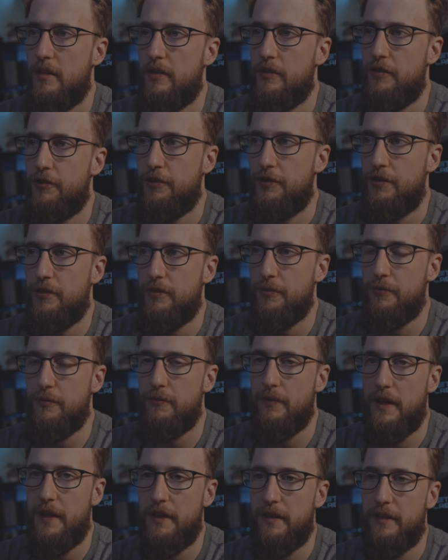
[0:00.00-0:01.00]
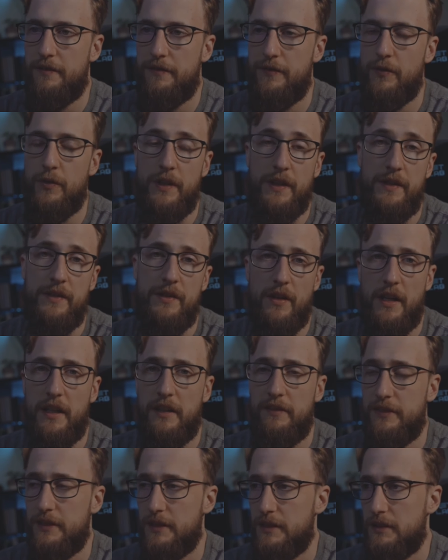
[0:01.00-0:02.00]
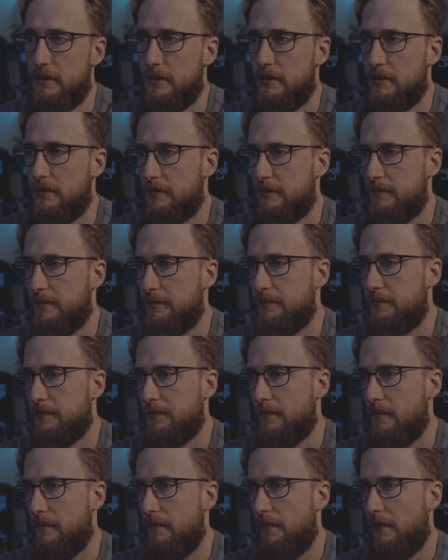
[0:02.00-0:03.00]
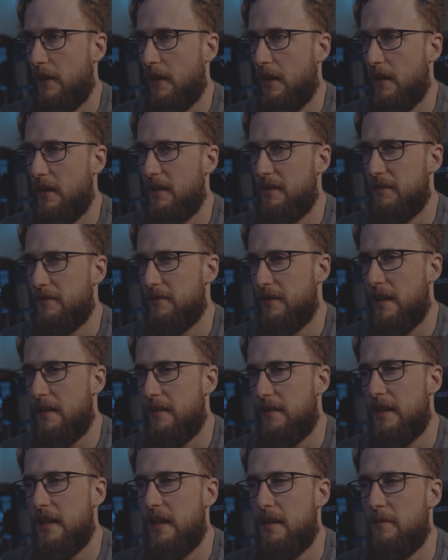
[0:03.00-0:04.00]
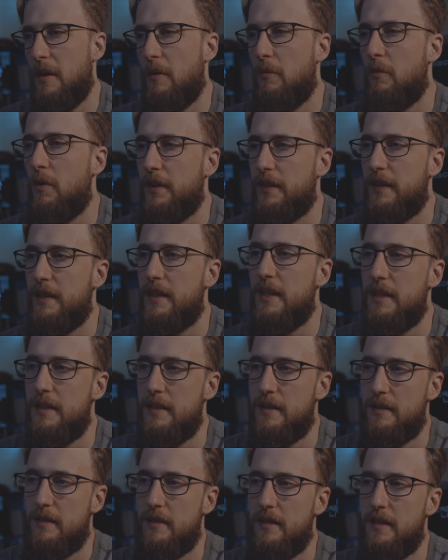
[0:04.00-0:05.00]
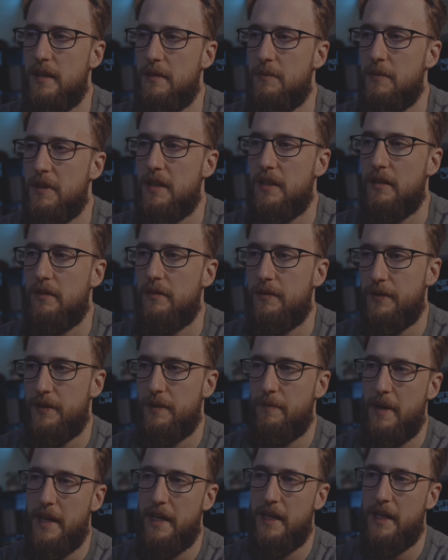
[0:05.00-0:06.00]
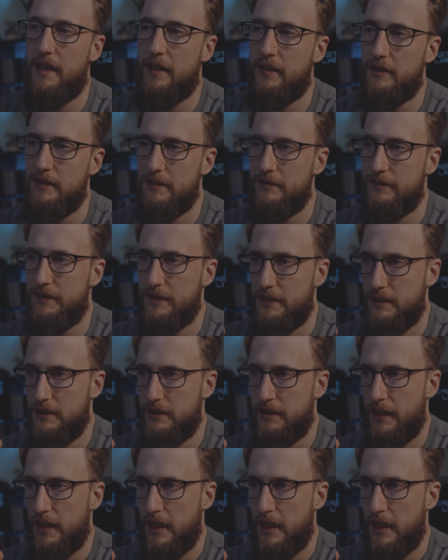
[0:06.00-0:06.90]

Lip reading: shoe and the foot inside of it, and thinking about what these materials are made out of, and